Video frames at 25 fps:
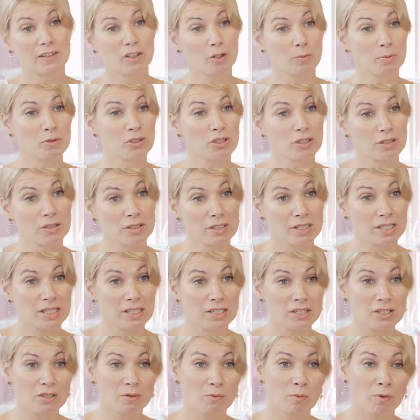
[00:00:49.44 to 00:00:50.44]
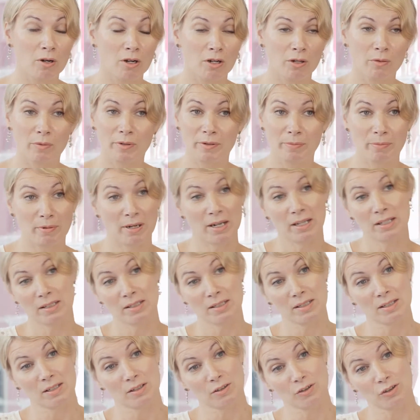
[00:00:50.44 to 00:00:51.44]
The opportunity to work with
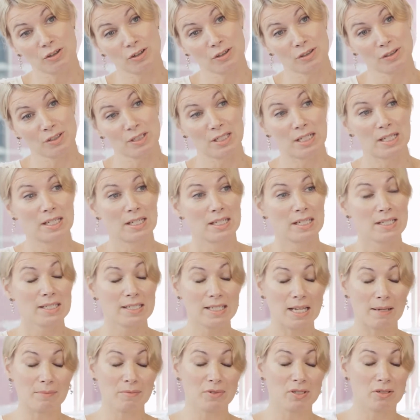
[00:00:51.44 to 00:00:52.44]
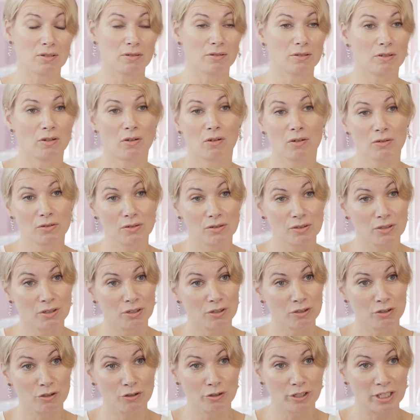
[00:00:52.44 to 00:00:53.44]
brands such as Samsung,
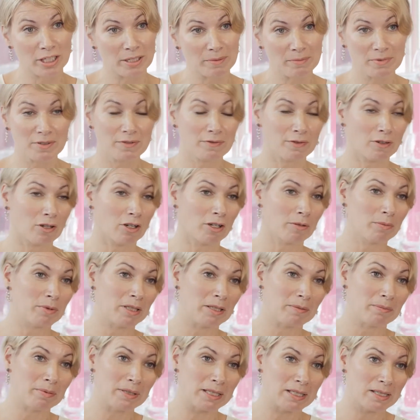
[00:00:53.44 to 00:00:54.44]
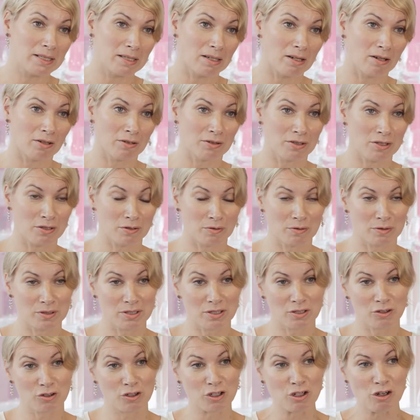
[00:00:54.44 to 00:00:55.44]
Honda, Dreams, Flybe, Pizza Hut and so on,
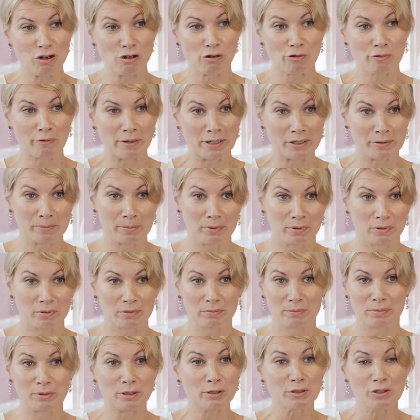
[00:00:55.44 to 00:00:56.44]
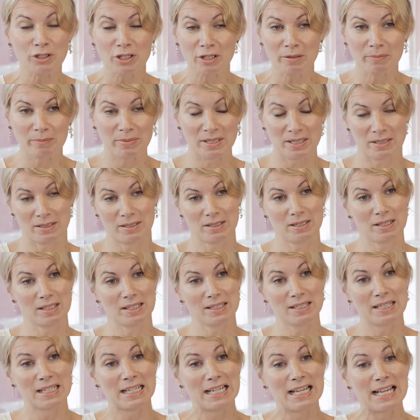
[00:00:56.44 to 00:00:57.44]
such incredible blue chip
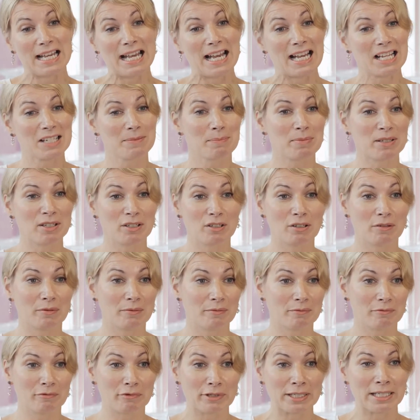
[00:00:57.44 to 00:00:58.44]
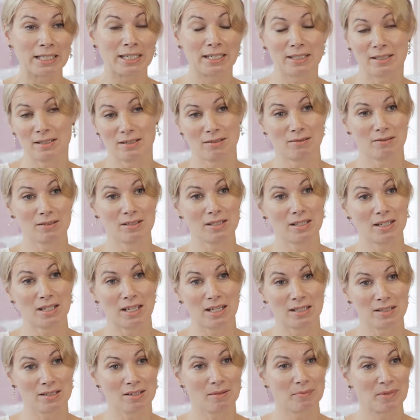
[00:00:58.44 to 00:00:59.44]
businesses, has been really exciting
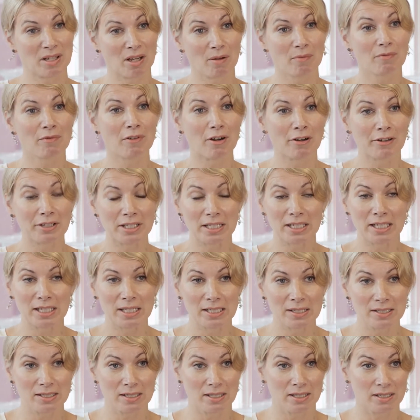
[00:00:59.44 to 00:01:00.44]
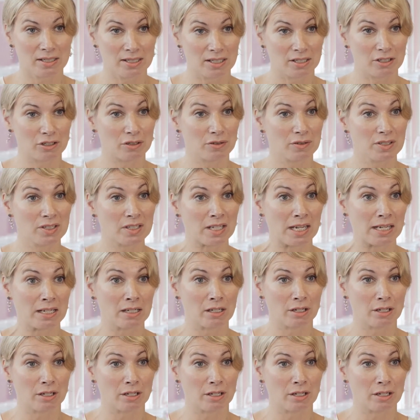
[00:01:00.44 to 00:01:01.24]
and something I'm very keen to continue to stay